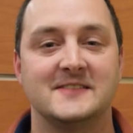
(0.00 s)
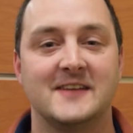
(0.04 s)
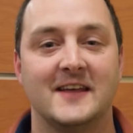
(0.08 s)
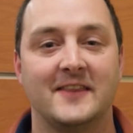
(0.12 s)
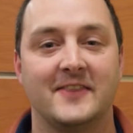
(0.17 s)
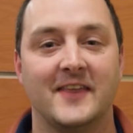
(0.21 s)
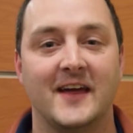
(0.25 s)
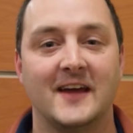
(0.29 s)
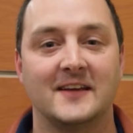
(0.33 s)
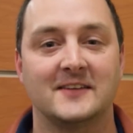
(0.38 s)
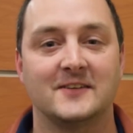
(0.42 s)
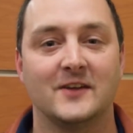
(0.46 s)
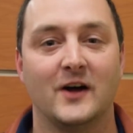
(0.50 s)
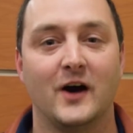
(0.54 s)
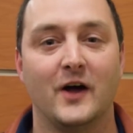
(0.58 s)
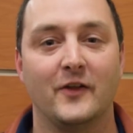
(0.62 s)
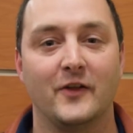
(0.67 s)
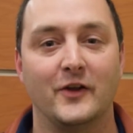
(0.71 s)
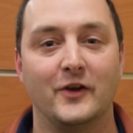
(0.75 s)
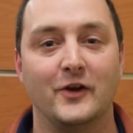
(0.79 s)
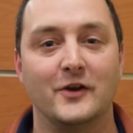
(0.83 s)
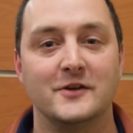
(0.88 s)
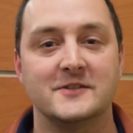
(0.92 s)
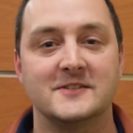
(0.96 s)
say thanks to all
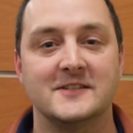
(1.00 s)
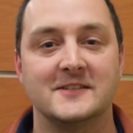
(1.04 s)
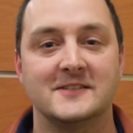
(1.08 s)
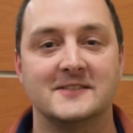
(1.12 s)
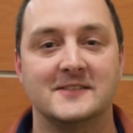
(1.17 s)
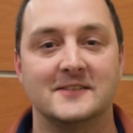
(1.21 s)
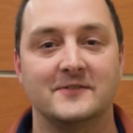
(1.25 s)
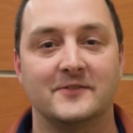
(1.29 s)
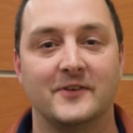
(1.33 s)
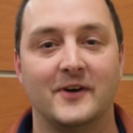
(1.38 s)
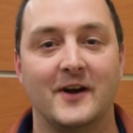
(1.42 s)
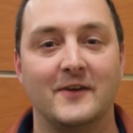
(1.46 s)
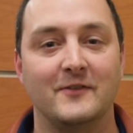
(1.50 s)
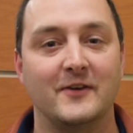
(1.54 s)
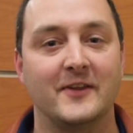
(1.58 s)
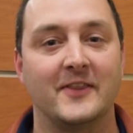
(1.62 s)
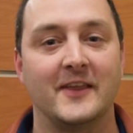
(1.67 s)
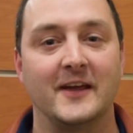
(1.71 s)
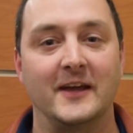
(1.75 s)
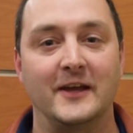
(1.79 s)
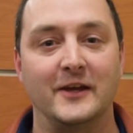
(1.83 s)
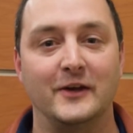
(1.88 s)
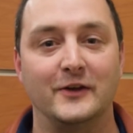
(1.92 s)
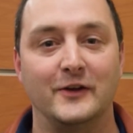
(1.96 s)
the nurses and for
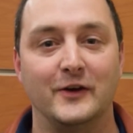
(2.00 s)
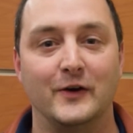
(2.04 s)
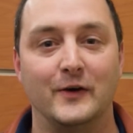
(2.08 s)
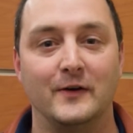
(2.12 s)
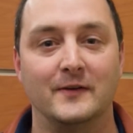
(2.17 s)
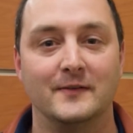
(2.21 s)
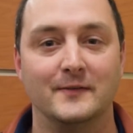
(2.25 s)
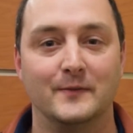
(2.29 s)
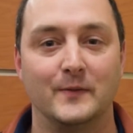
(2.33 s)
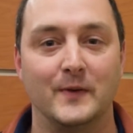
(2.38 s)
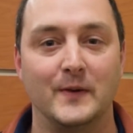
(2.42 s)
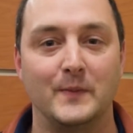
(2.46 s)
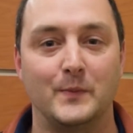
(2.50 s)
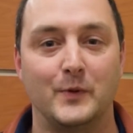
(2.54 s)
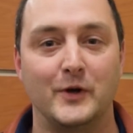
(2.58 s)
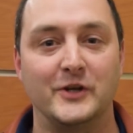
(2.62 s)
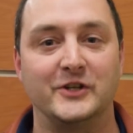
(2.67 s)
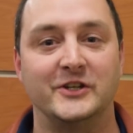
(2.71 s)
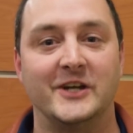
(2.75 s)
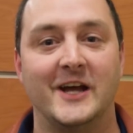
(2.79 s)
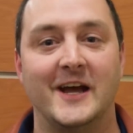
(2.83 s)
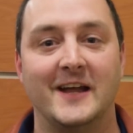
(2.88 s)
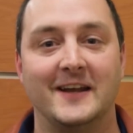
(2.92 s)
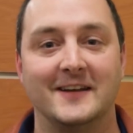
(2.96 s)
everything you do. We
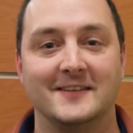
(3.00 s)
appreciate